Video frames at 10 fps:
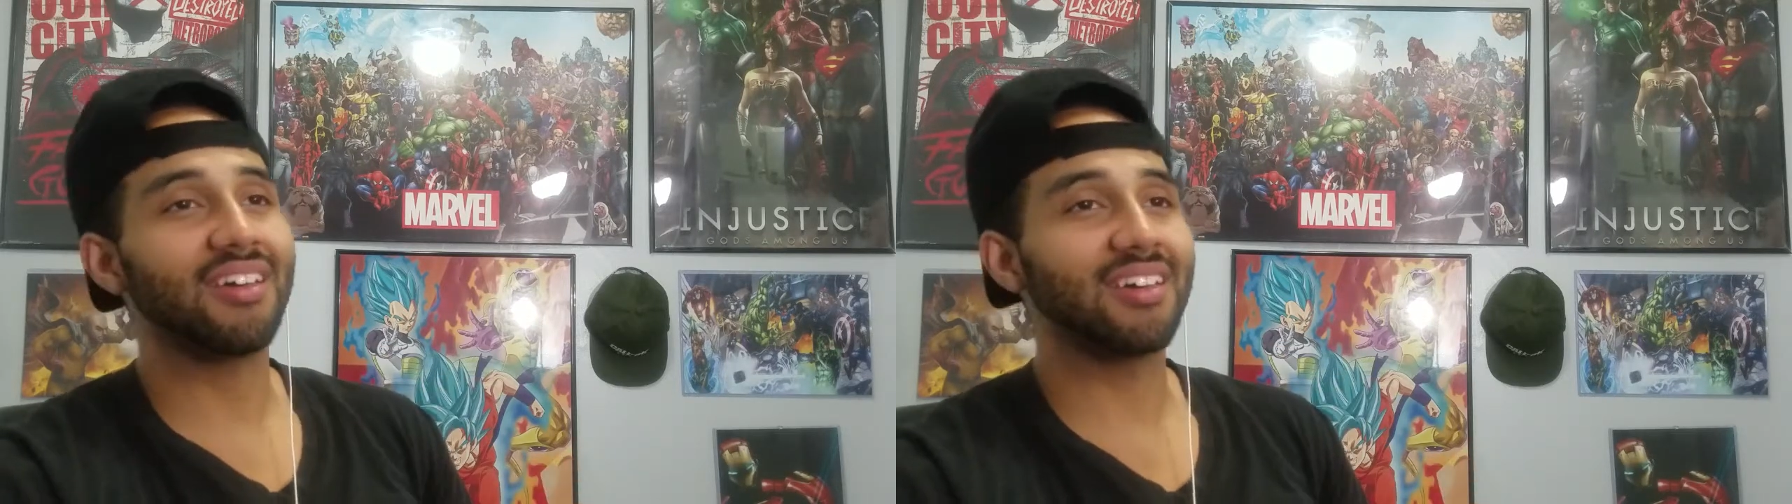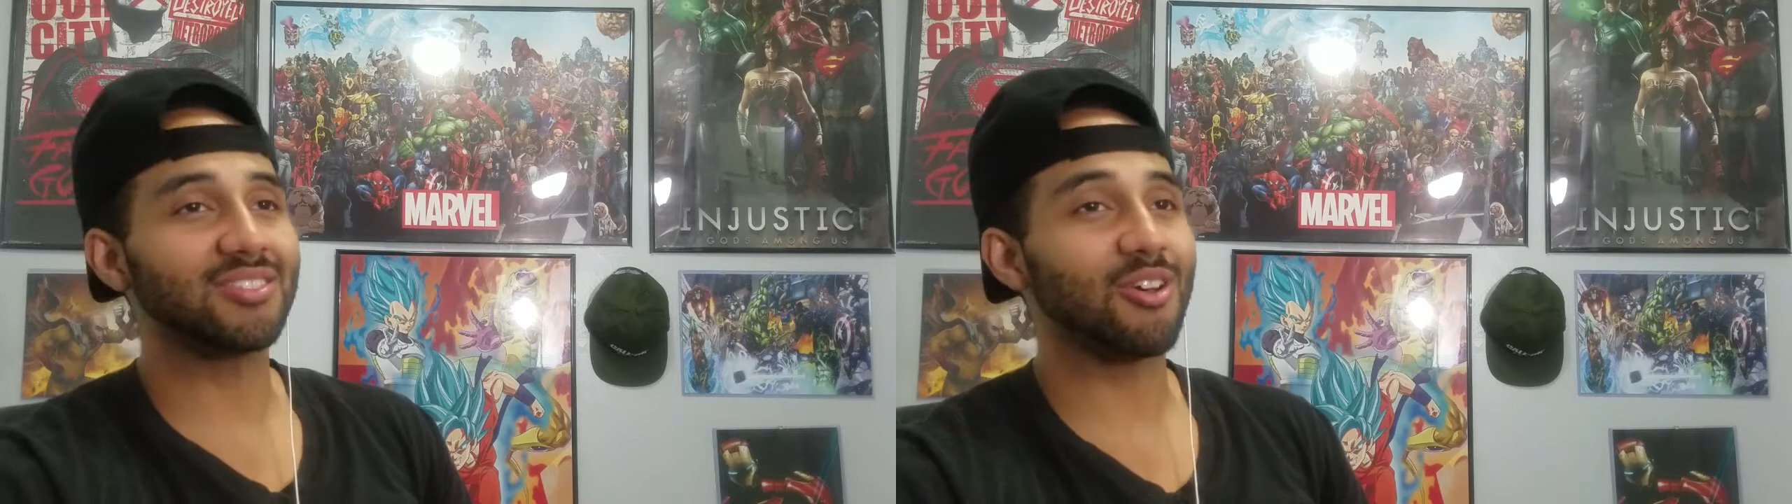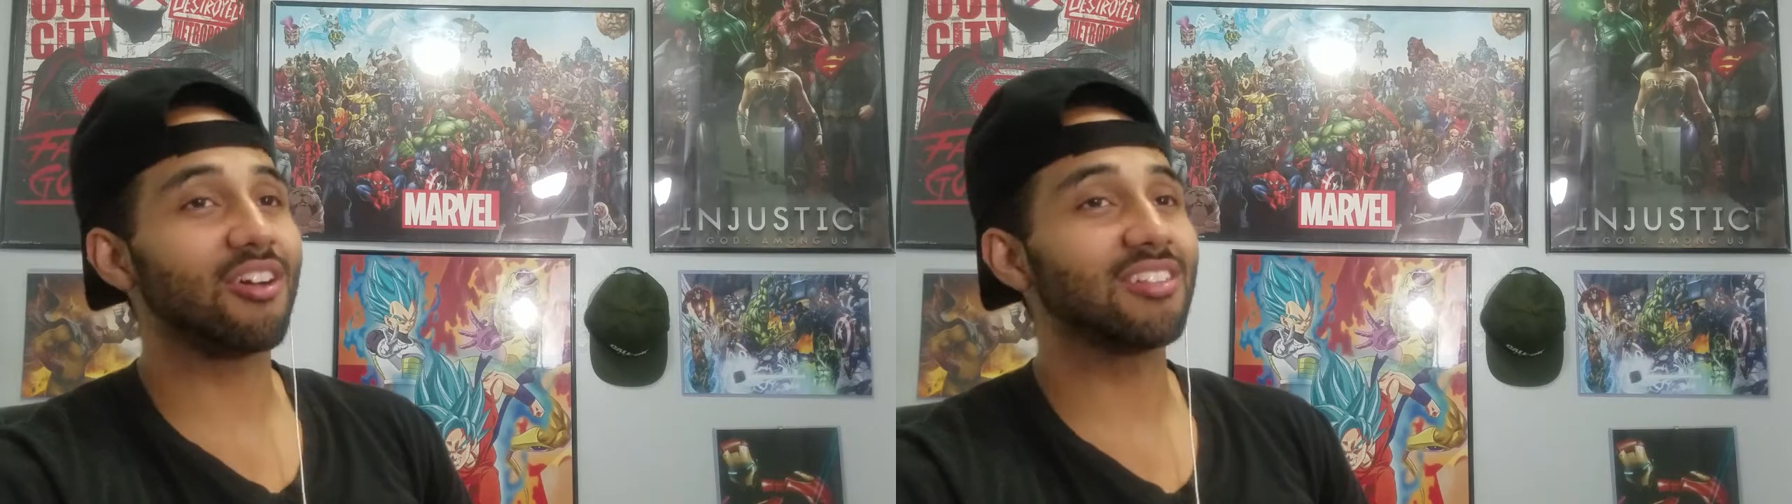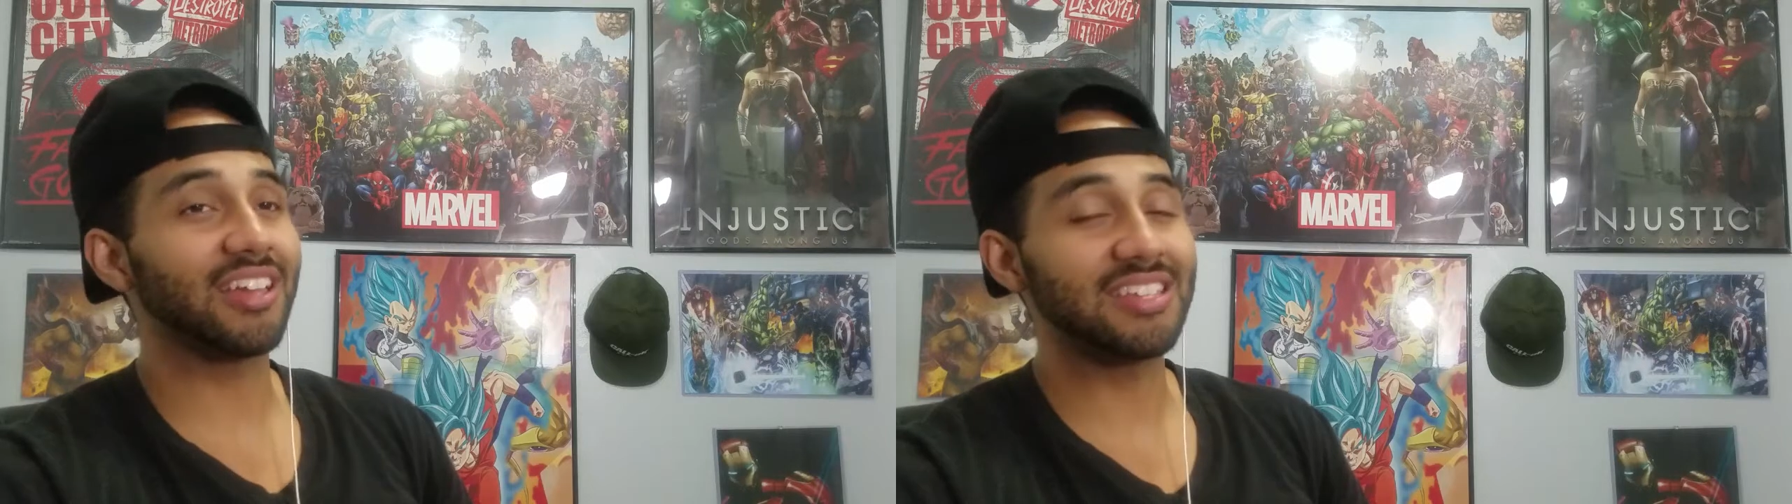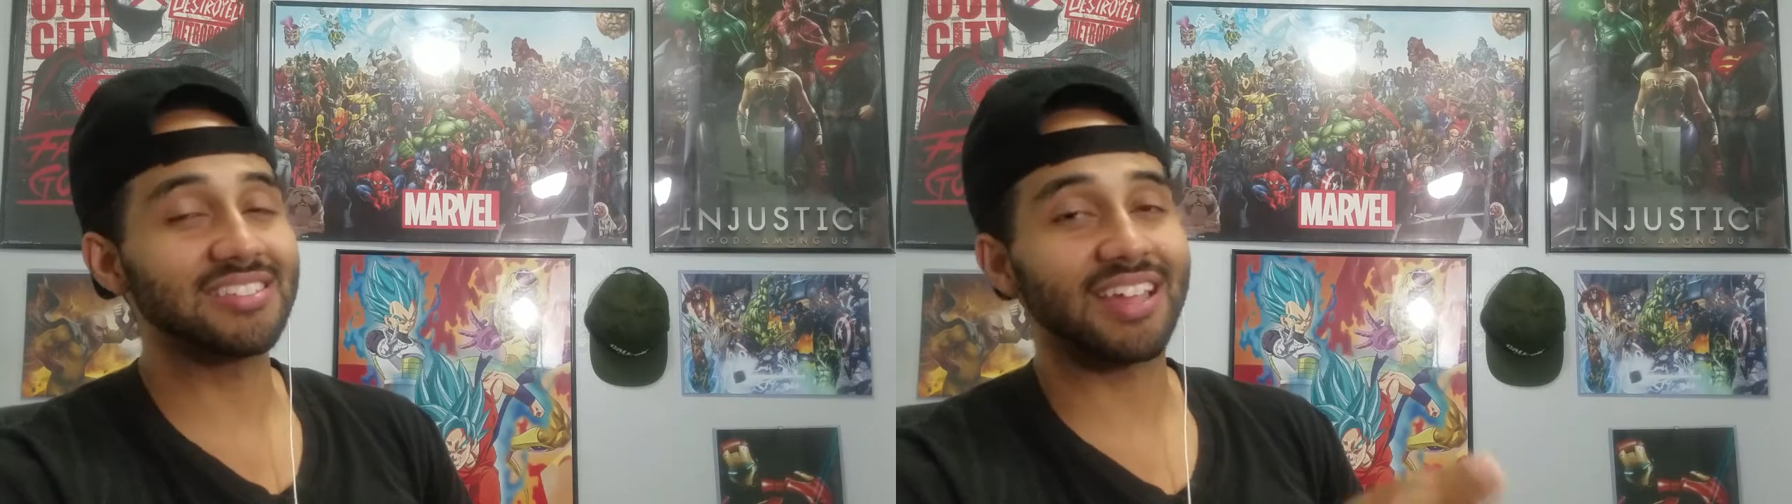and talking
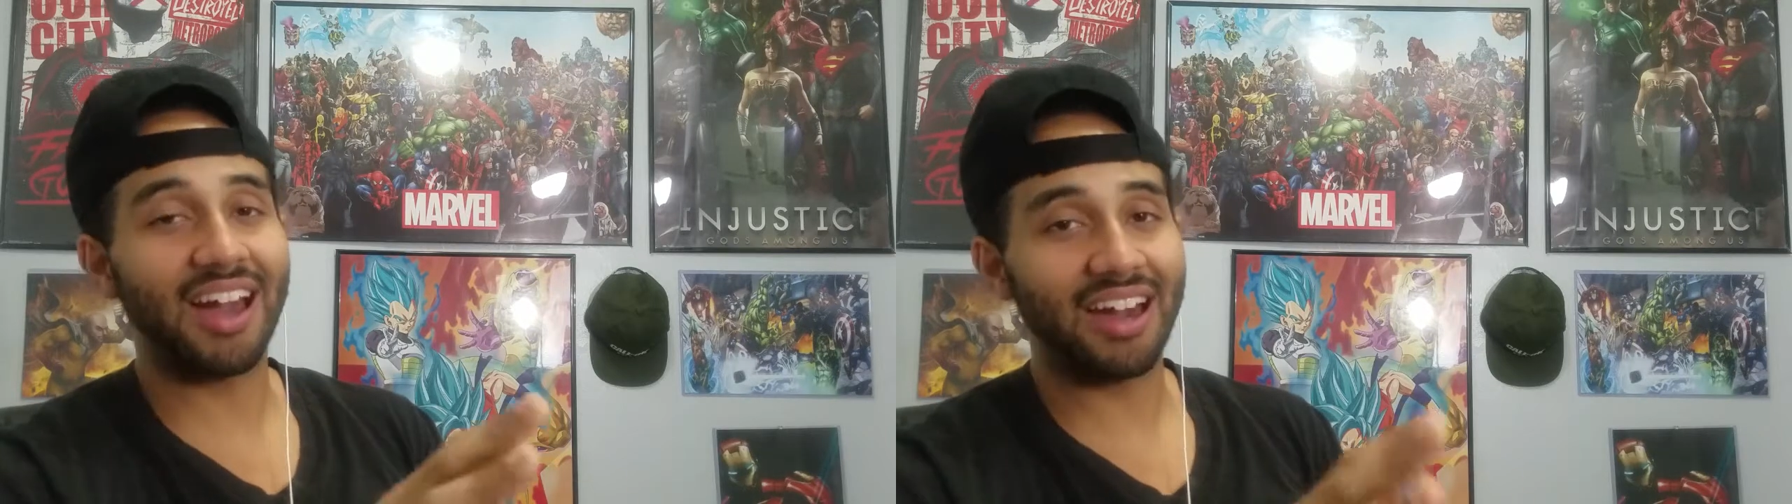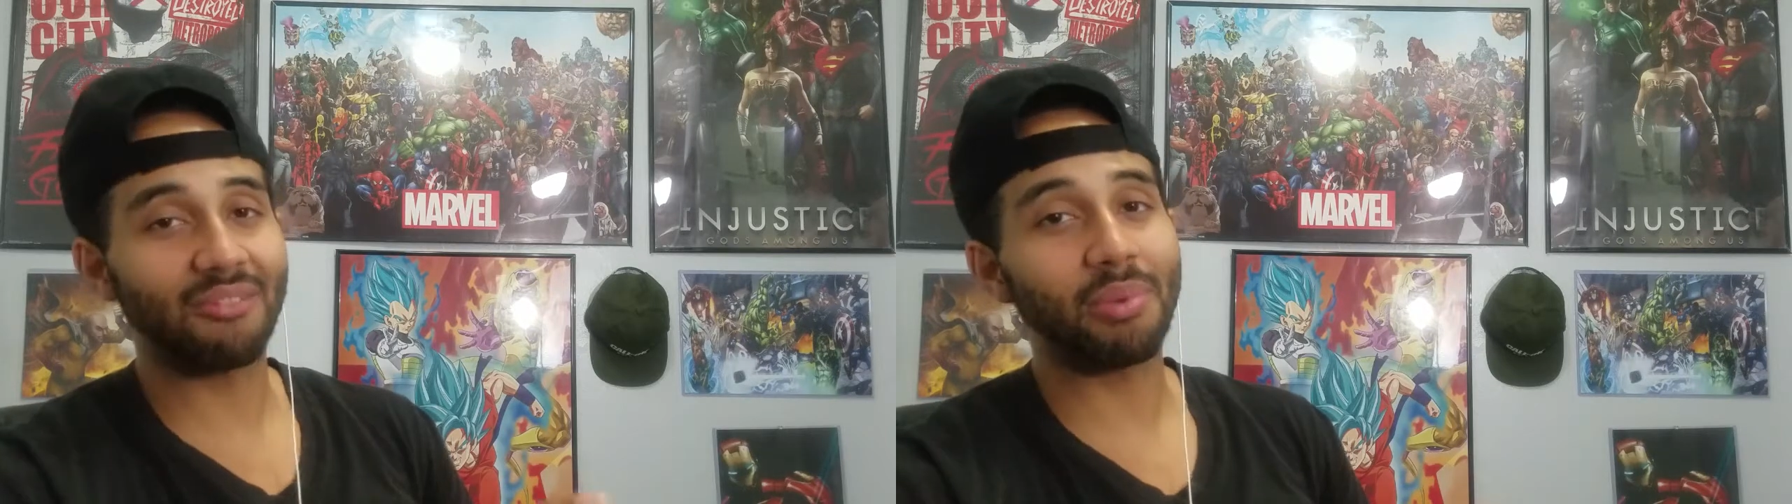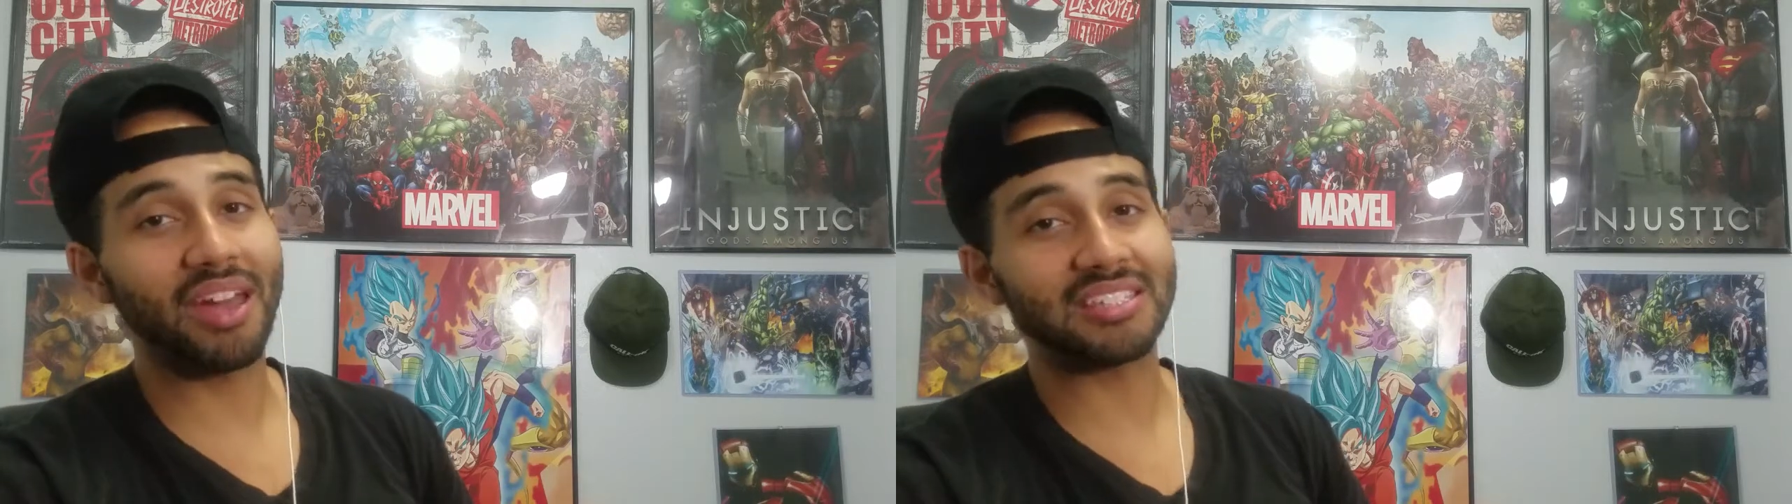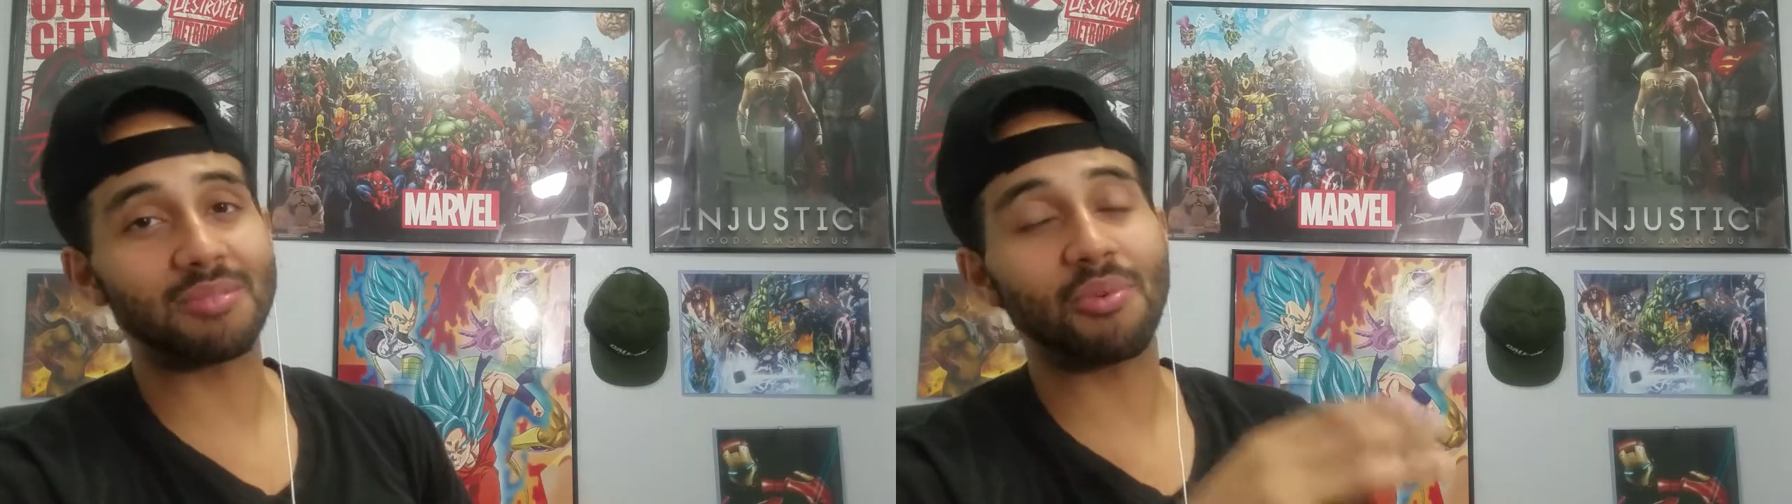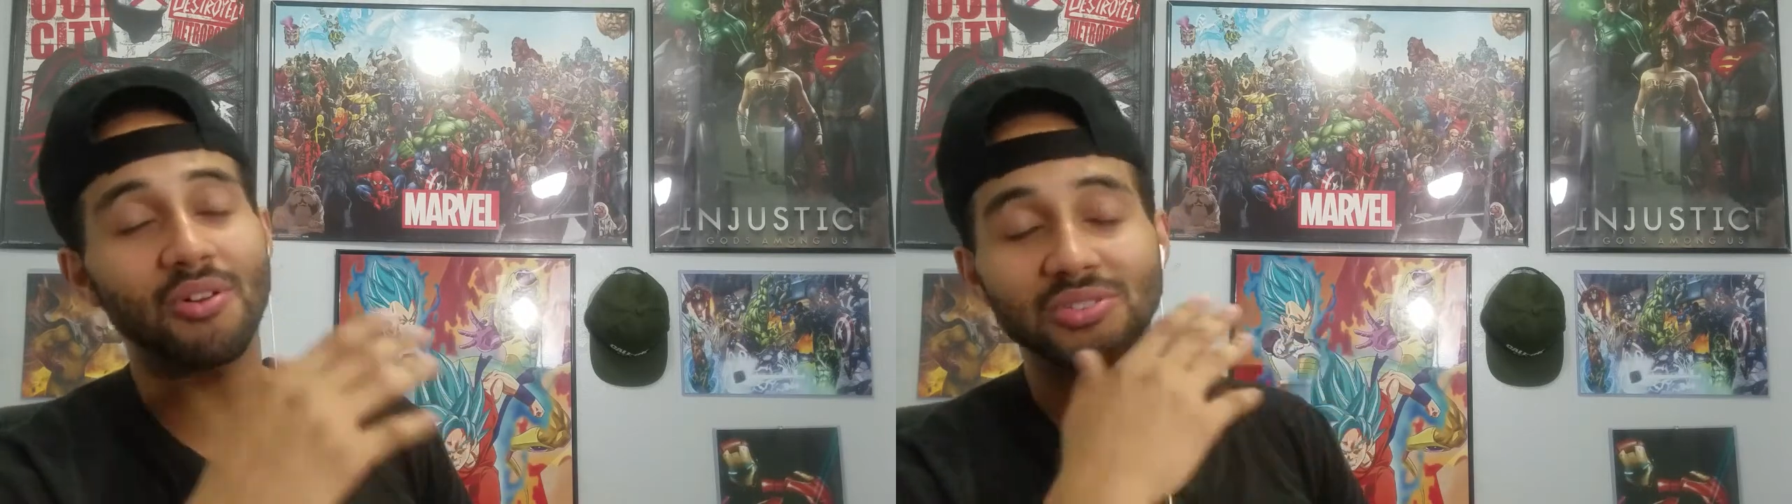like he's a god of basketball.